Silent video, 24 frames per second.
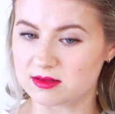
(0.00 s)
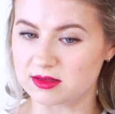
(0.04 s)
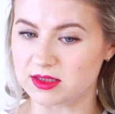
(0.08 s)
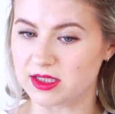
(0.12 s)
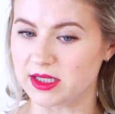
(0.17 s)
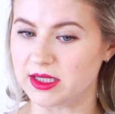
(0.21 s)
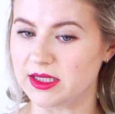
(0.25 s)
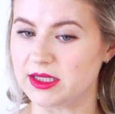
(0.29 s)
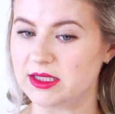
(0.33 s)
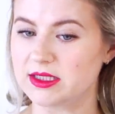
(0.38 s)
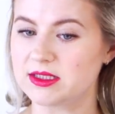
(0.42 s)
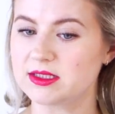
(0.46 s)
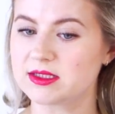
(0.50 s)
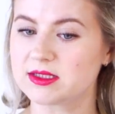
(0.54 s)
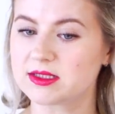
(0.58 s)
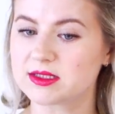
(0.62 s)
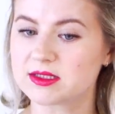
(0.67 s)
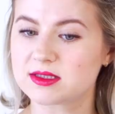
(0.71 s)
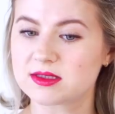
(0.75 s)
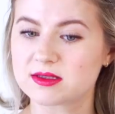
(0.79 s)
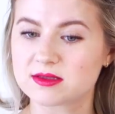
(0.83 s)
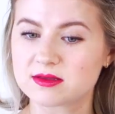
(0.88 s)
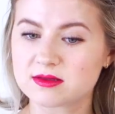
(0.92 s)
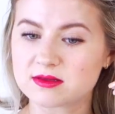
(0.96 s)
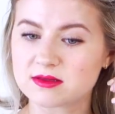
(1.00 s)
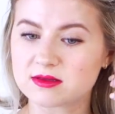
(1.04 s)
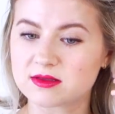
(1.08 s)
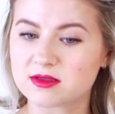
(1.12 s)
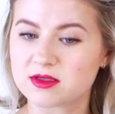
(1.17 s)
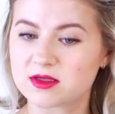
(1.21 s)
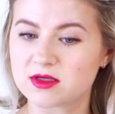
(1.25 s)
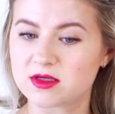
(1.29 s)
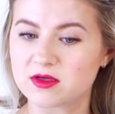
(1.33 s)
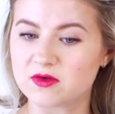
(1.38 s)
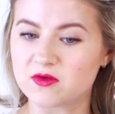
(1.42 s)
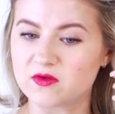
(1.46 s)
Nice.
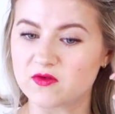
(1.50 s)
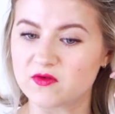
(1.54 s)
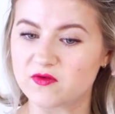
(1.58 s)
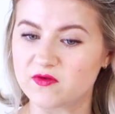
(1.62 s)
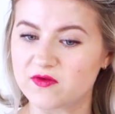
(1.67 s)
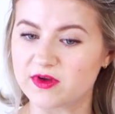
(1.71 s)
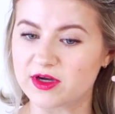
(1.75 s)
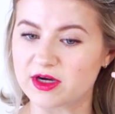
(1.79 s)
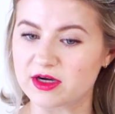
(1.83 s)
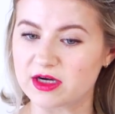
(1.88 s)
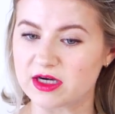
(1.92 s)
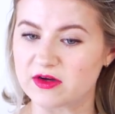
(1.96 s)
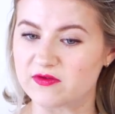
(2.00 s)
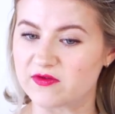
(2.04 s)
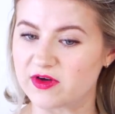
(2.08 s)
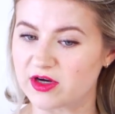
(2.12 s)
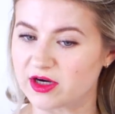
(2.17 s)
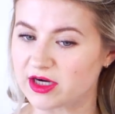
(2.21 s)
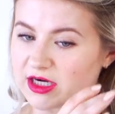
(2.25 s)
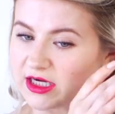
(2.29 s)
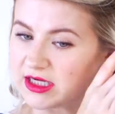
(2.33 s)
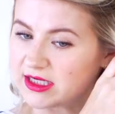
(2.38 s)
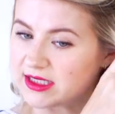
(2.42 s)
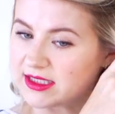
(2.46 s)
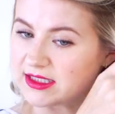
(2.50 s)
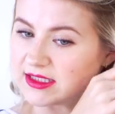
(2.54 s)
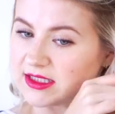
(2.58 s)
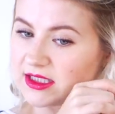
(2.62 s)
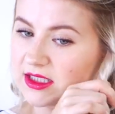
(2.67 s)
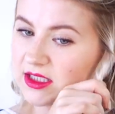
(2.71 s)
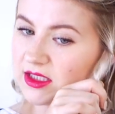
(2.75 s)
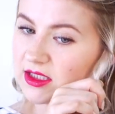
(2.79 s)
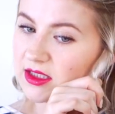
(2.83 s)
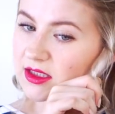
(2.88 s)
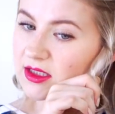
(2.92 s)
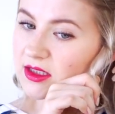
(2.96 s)
Very, very
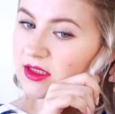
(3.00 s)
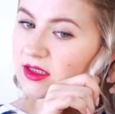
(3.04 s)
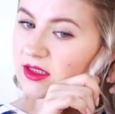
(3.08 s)
easy.